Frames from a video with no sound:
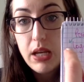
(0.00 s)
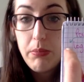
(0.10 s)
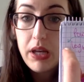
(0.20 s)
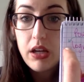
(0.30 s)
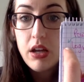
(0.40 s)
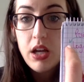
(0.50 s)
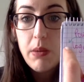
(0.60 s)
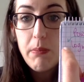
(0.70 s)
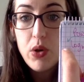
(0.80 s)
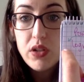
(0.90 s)
a big,
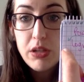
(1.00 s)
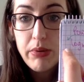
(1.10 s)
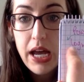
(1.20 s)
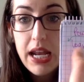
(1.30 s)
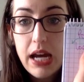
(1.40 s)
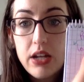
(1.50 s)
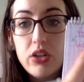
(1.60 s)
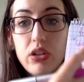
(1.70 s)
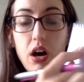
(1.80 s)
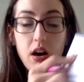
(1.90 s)
multiply it onto
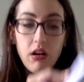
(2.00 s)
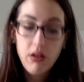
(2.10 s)
your log.